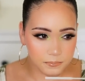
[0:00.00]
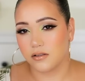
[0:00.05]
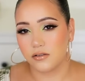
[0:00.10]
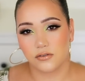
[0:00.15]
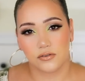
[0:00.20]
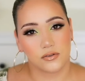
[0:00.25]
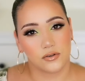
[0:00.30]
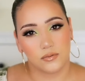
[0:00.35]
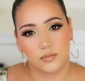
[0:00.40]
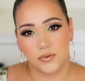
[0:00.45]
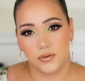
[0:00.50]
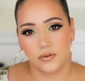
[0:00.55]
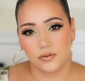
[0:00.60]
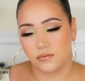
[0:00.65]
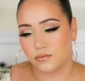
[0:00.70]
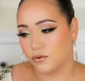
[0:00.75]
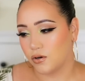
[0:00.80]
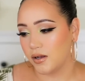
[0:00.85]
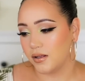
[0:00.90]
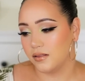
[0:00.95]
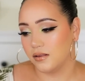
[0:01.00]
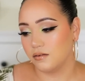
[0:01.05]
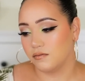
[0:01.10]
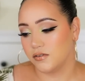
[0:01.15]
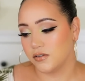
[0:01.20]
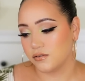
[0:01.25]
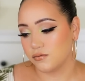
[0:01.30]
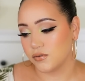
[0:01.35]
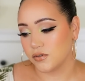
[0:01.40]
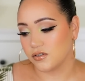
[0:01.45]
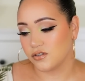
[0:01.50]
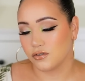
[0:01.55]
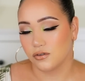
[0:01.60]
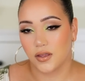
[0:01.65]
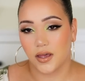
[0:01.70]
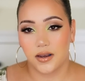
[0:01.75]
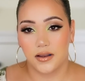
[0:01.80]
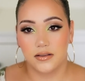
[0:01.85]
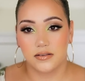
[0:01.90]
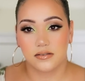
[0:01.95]
It's so beautiful. I love this one. So
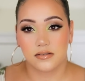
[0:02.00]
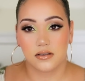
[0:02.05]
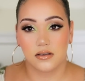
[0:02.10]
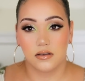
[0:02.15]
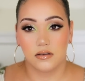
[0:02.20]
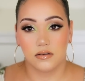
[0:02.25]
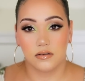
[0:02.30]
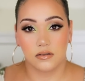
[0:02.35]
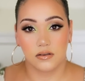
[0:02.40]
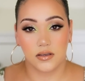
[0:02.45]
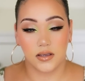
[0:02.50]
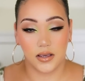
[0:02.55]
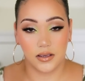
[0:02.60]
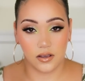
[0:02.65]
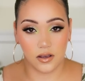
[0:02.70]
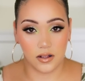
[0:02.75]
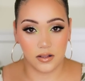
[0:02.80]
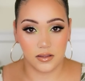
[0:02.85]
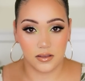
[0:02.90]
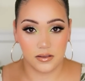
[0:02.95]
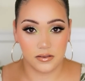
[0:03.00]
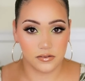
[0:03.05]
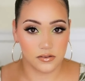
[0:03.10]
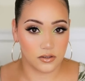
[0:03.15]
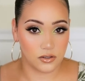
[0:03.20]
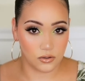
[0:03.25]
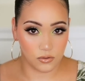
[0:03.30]
that is Kayali's